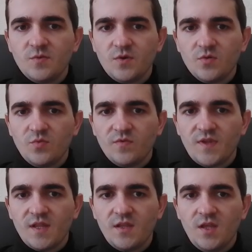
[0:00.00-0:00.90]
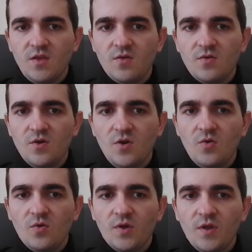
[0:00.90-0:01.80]
We could put the knight here,
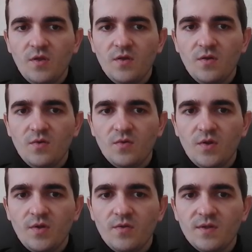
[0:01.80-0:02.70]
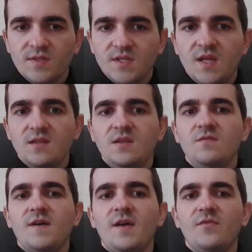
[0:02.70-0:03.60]
or here, or here, let's say knight
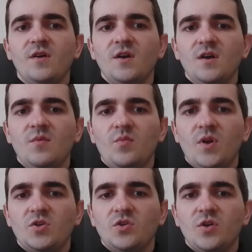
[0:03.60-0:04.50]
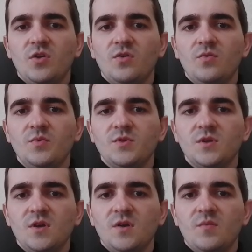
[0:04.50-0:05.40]
d5, pressure here, oops,
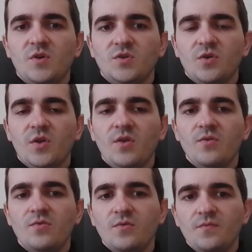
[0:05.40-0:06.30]
pressure here,